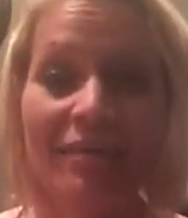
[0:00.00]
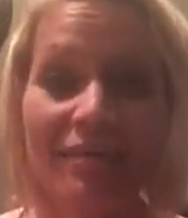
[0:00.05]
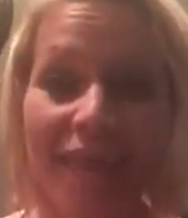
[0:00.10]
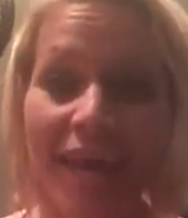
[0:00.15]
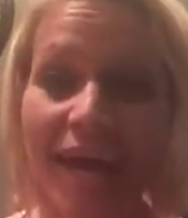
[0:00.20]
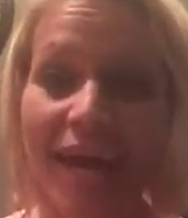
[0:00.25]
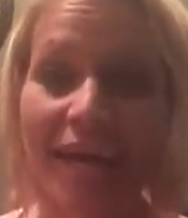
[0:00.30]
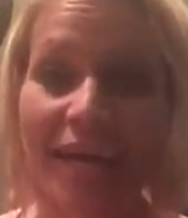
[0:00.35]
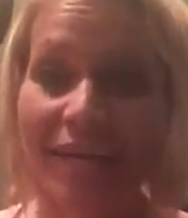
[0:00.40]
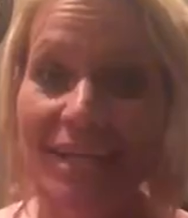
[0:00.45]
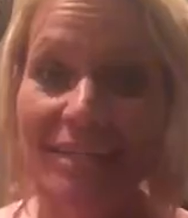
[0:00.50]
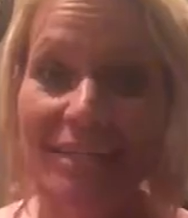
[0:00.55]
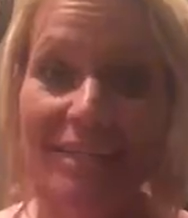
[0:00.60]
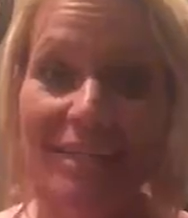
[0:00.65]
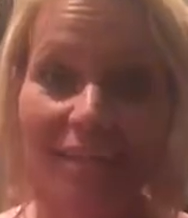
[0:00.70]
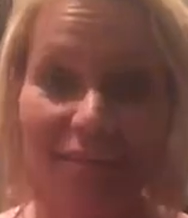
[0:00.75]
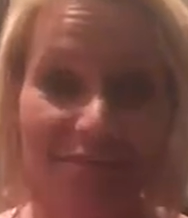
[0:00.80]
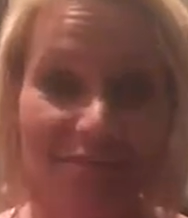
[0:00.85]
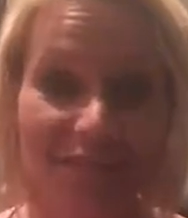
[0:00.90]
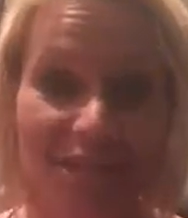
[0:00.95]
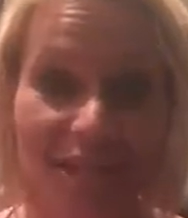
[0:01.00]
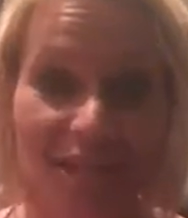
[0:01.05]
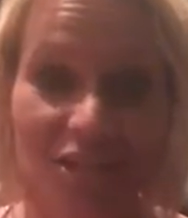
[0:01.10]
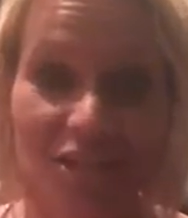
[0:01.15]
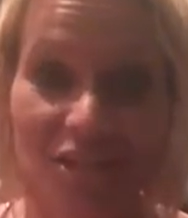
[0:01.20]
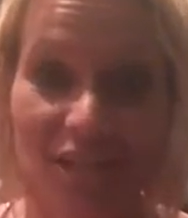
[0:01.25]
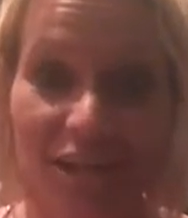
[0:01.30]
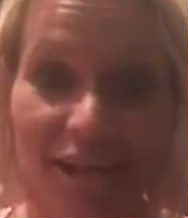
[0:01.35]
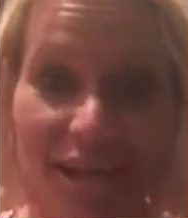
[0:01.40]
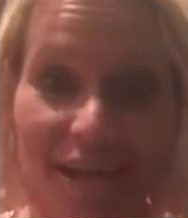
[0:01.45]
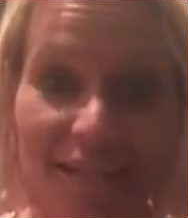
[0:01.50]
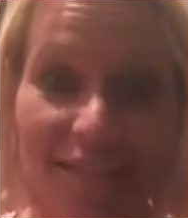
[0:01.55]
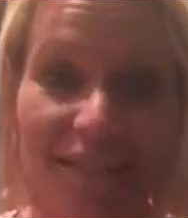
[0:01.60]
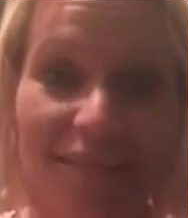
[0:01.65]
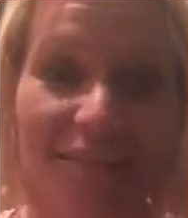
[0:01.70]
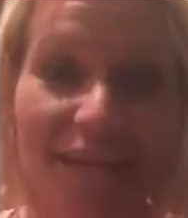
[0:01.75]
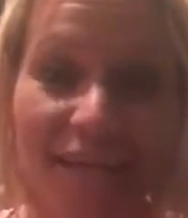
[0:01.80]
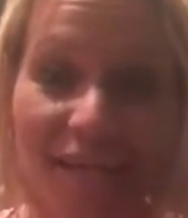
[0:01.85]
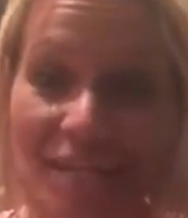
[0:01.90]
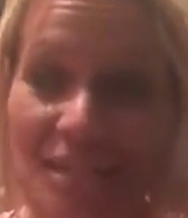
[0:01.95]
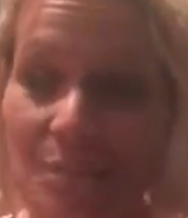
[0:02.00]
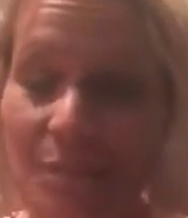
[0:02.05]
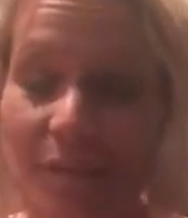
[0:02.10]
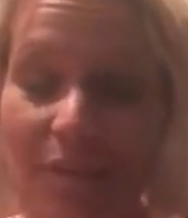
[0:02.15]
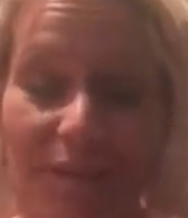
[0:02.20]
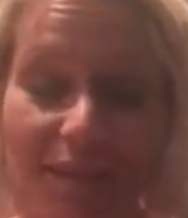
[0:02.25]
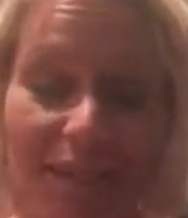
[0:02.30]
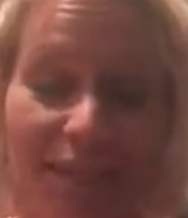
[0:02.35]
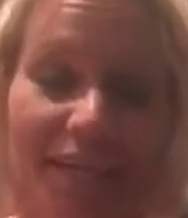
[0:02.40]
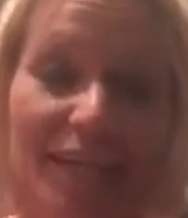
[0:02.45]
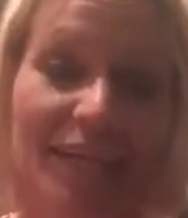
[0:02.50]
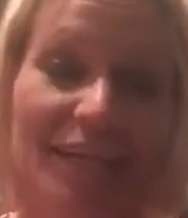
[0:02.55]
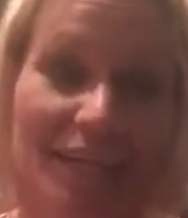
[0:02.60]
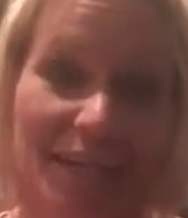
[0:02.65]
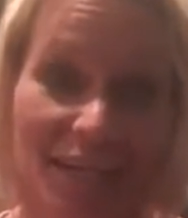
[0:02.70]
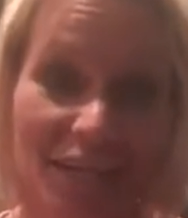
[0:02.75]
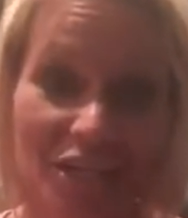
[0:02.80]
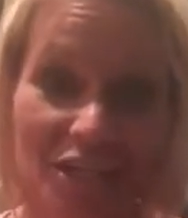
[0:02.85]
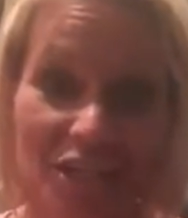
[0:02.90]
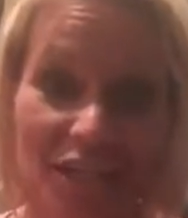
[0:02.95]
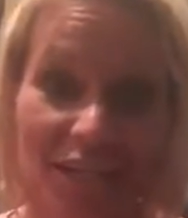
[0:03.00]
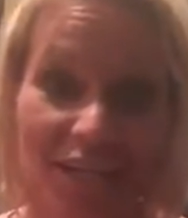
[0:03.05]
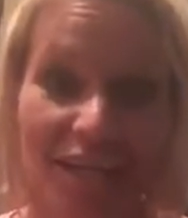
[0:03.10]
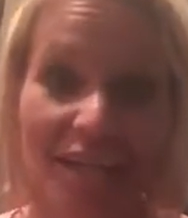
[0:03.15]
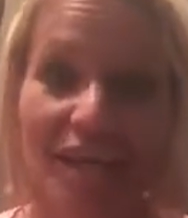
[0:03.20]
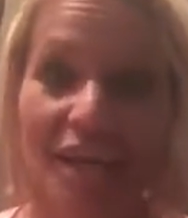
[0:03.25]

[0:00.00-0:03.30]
That is an invitation, guys. That is building a connection.